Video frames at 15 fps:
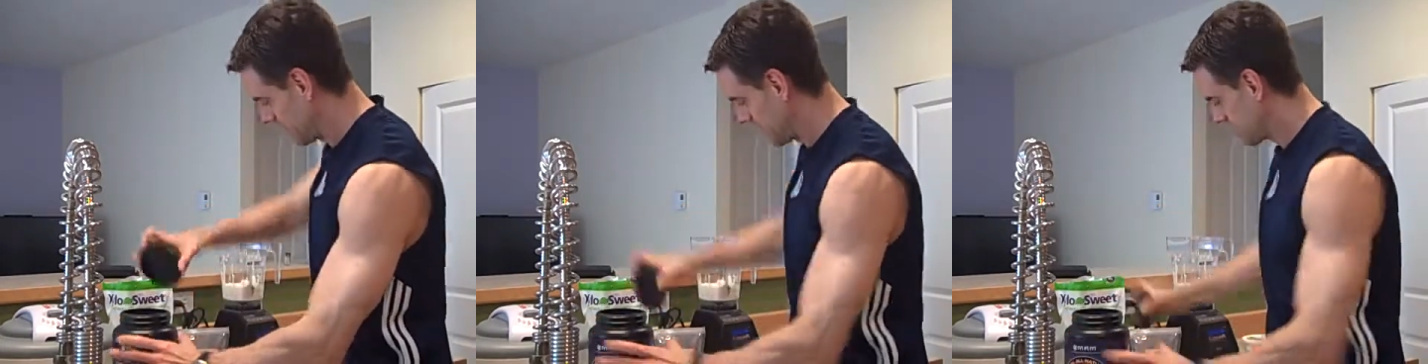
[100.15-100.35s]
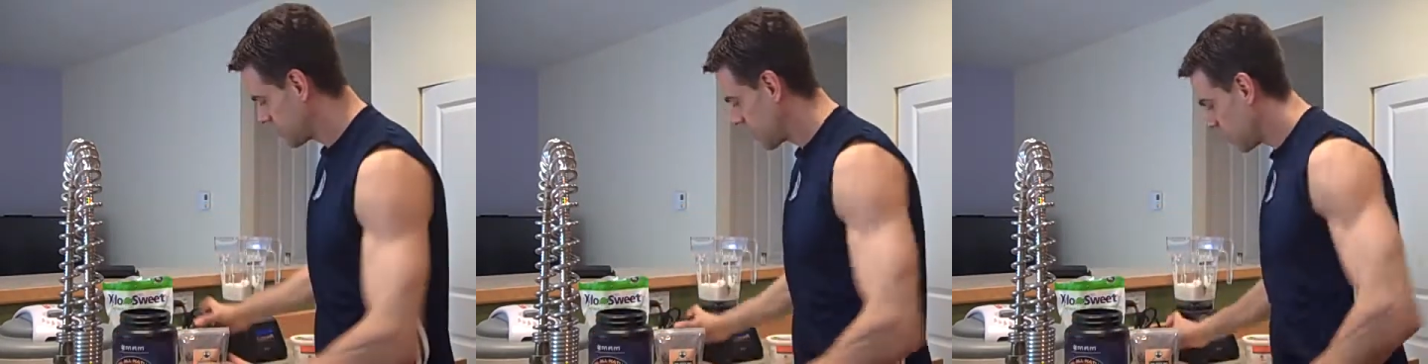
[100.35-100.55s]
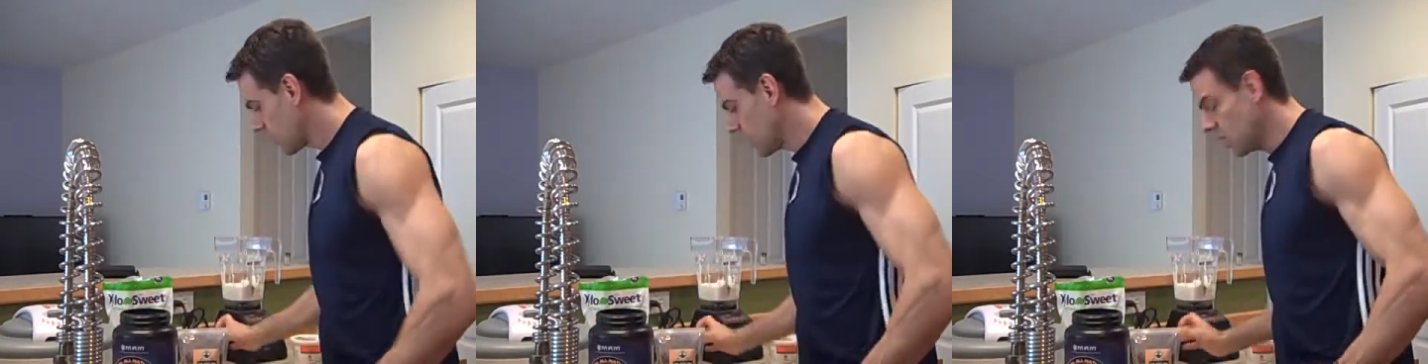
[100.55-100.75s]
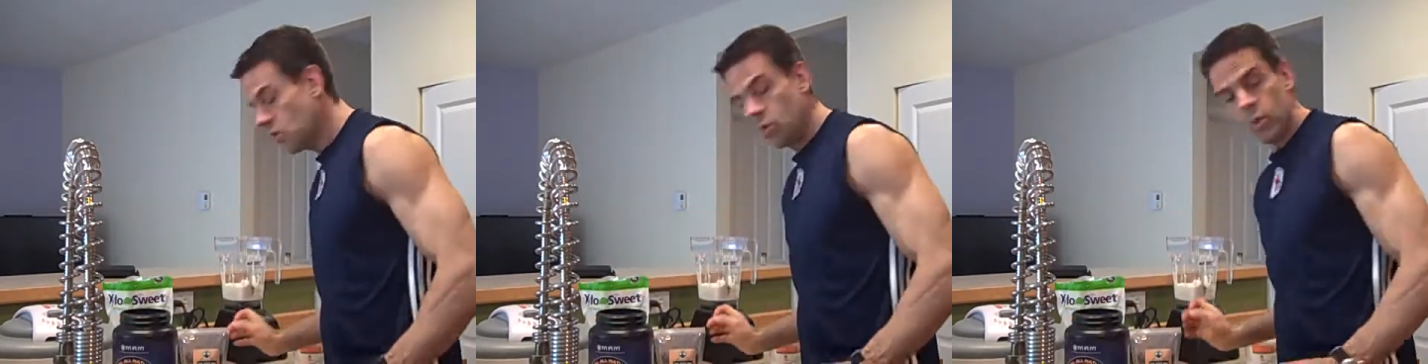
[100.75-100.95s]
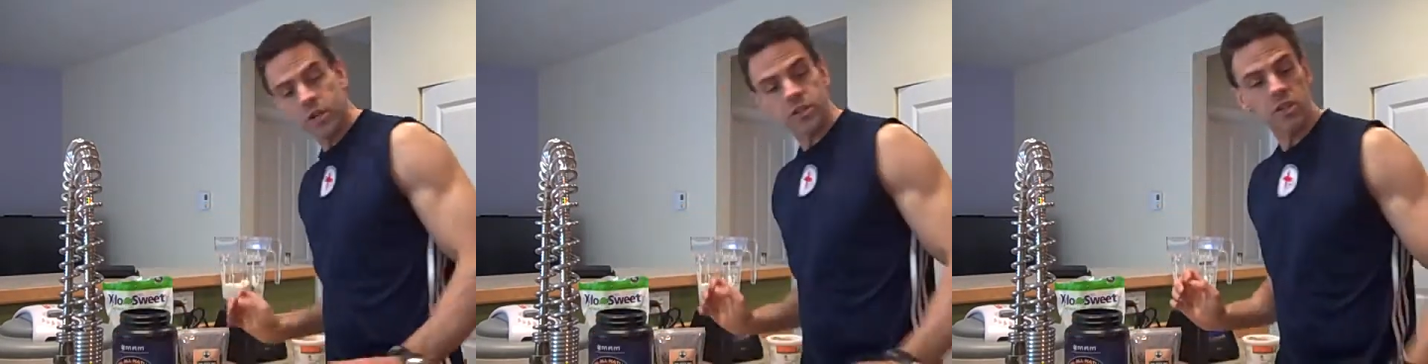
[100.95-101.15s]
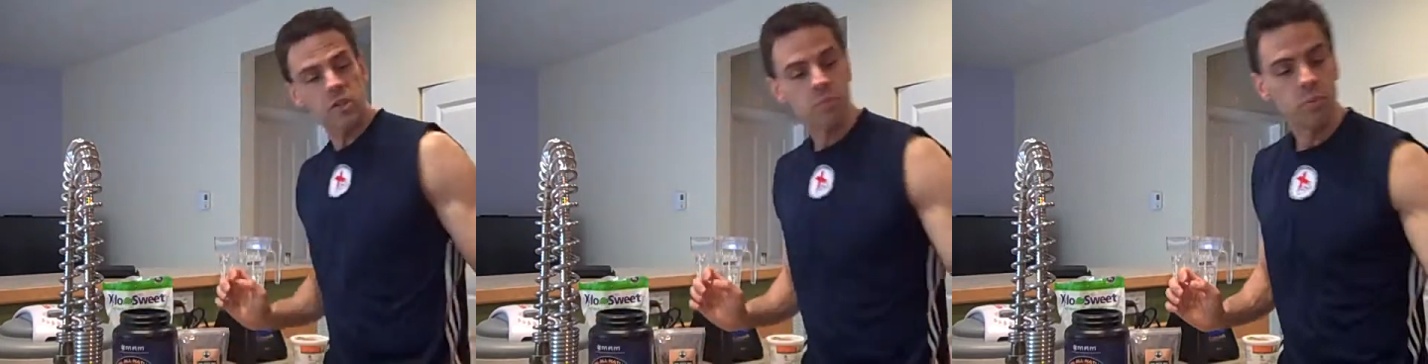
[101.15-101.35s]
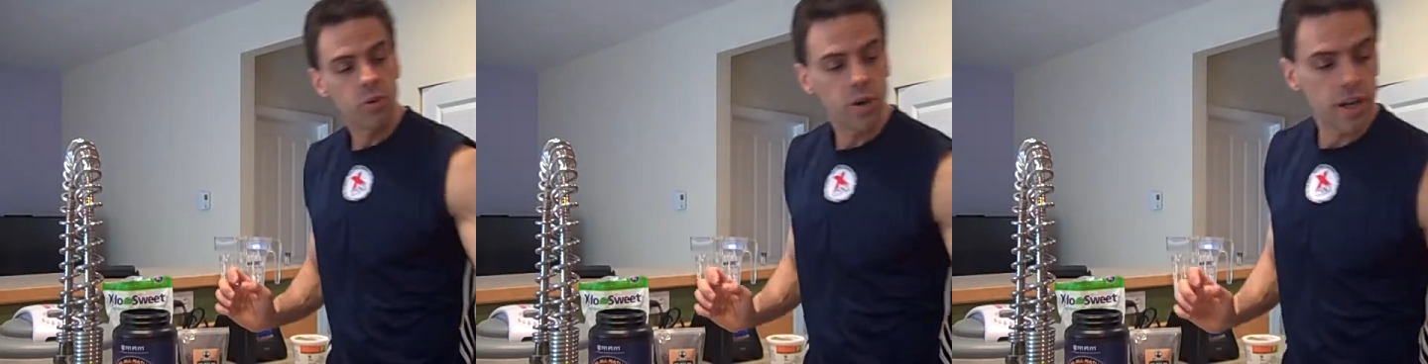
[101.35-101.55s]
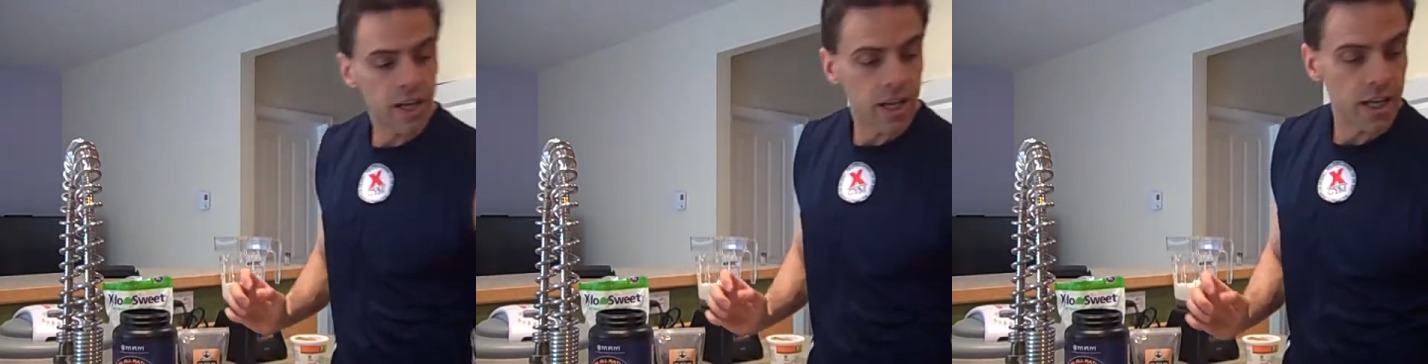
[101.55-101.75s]
So we just
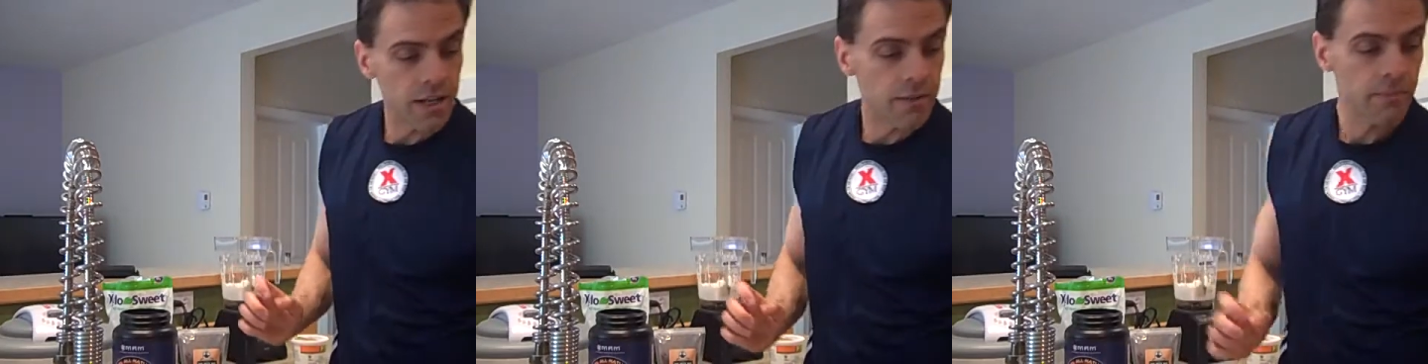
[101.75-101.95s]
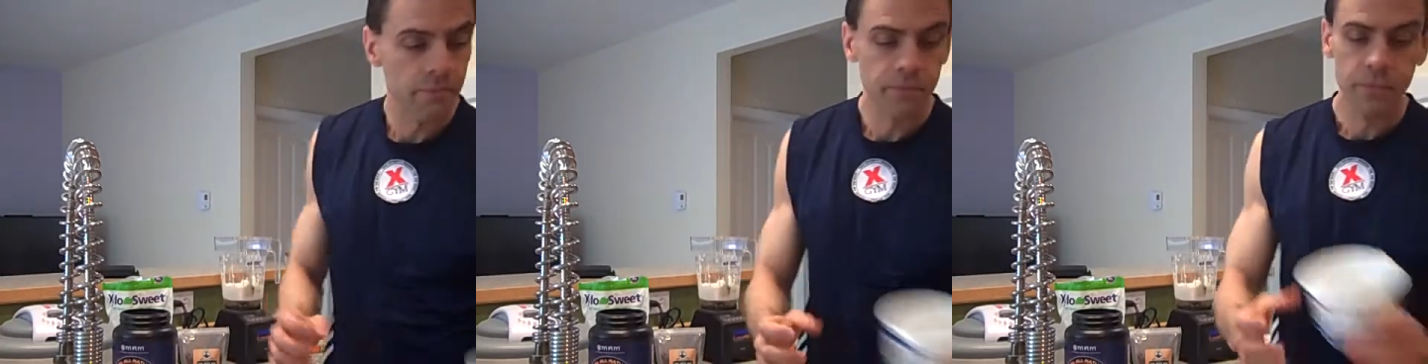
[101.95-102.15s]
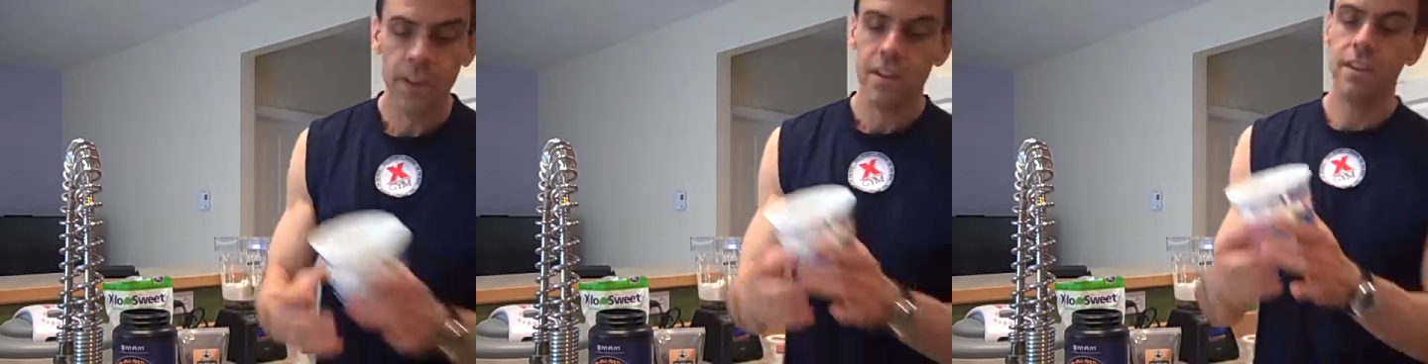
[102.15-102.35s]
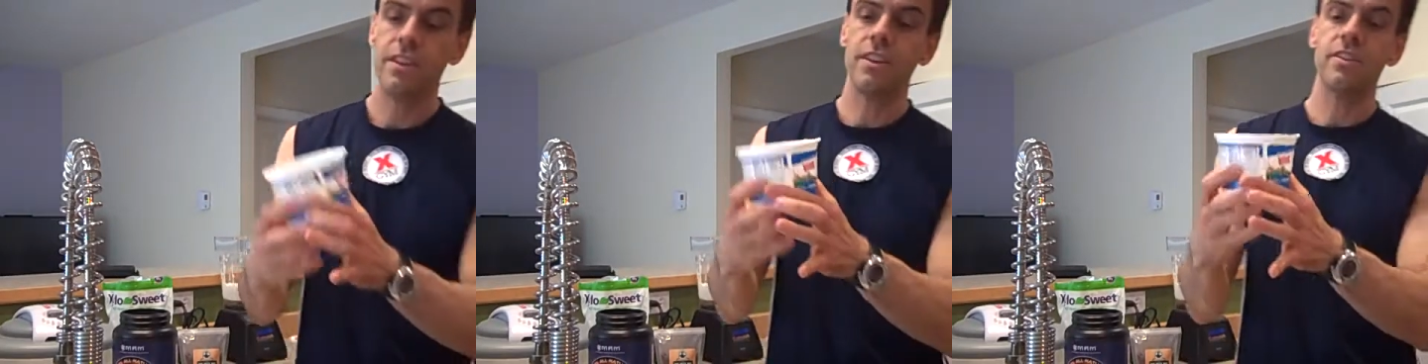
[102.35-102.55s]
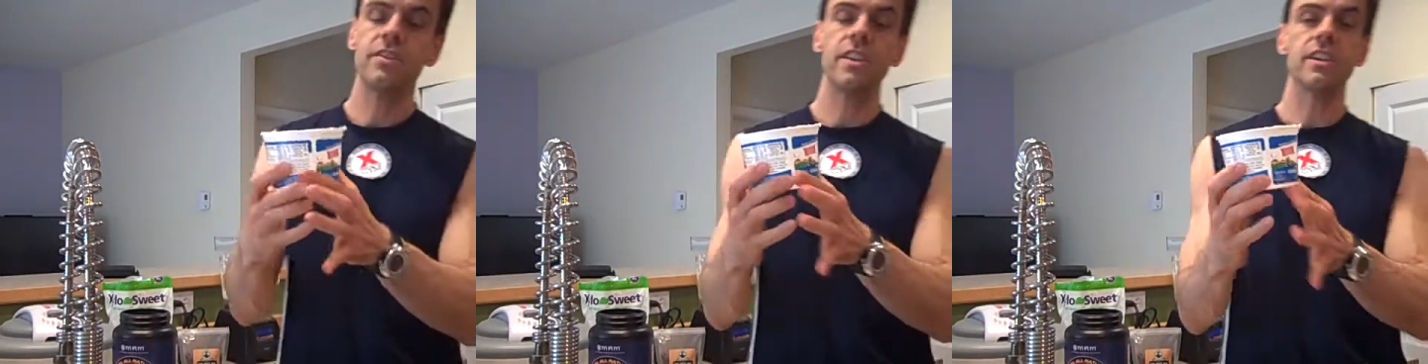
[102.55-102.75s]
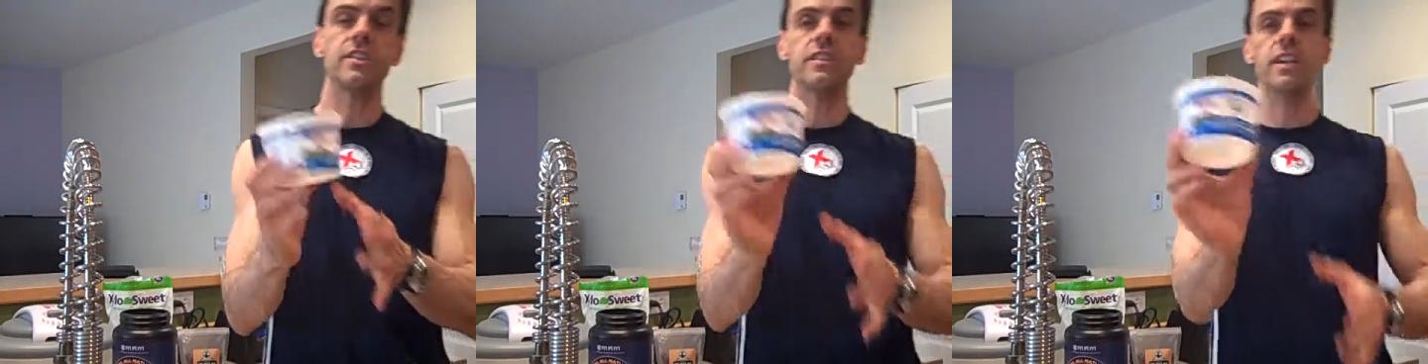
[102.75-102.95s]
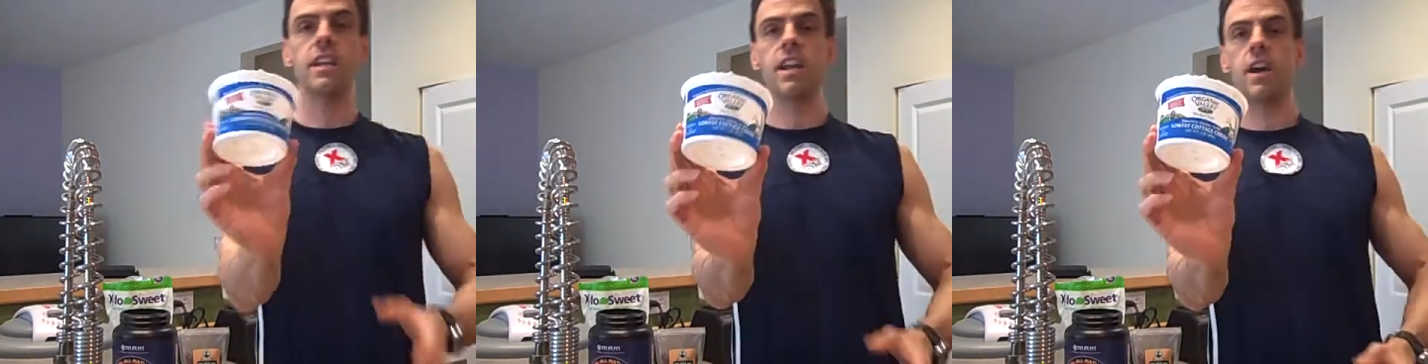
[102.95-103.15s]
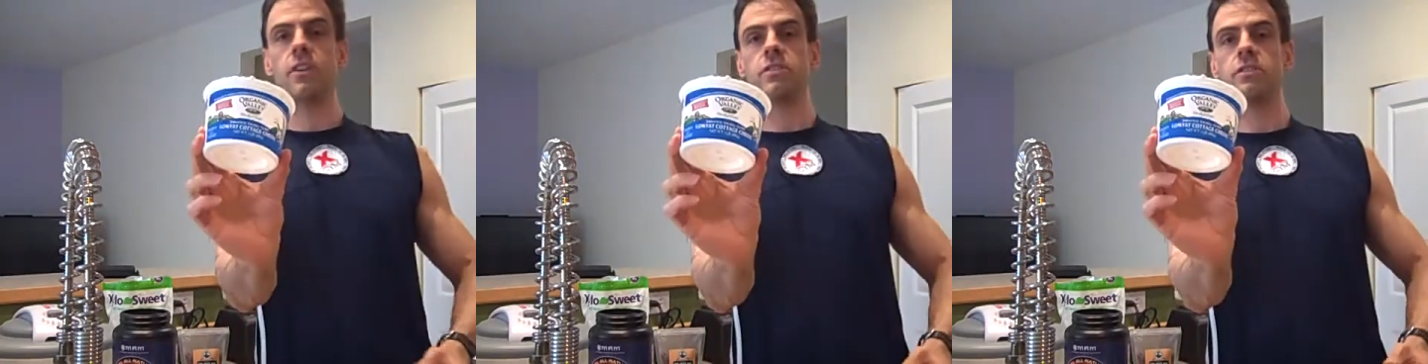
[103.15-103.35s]
put in the
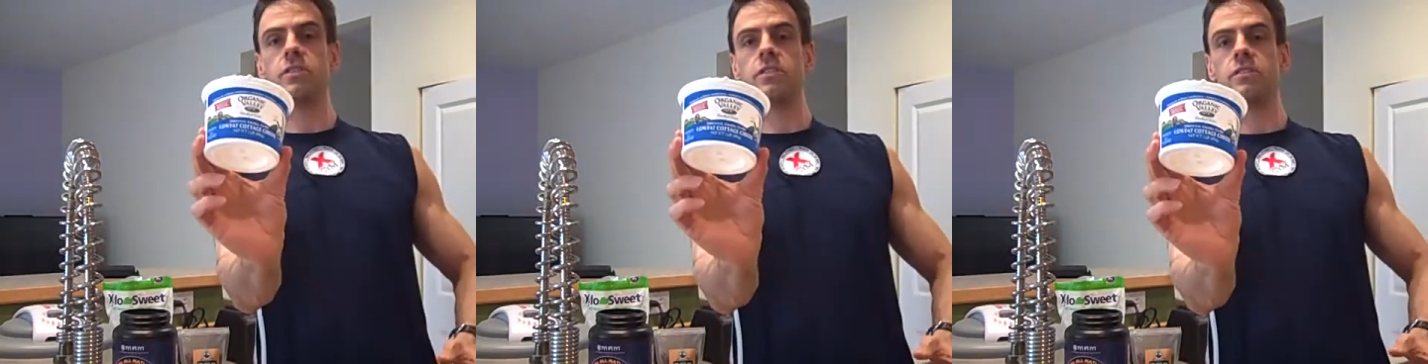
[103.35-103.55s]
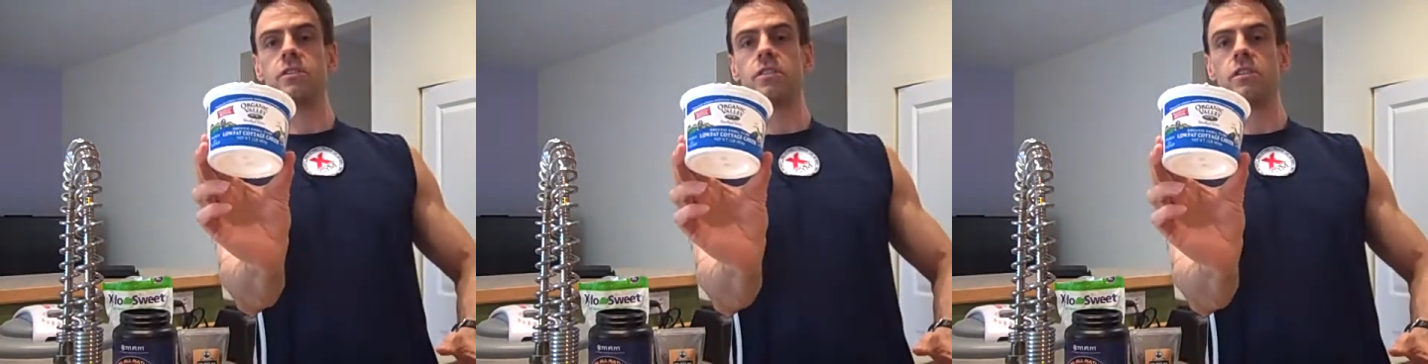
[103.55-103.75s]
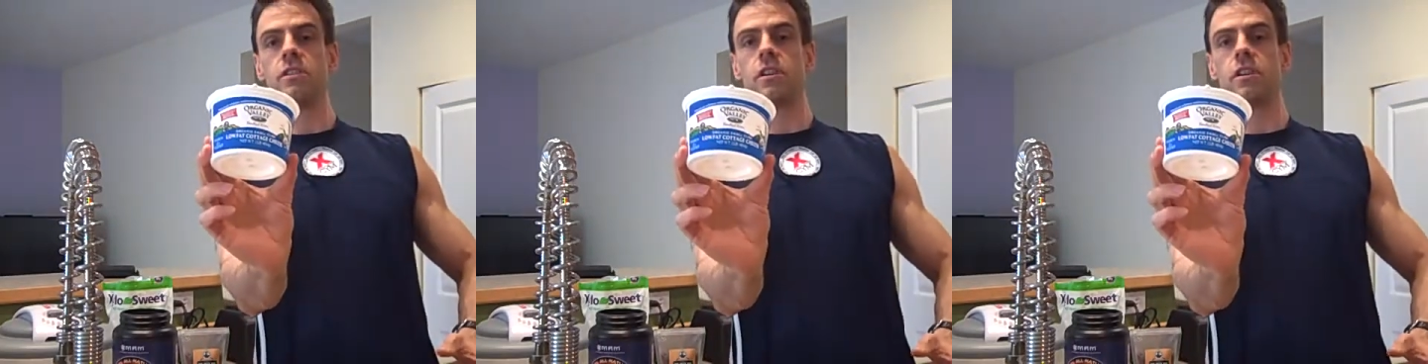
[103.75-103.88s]
16 ounces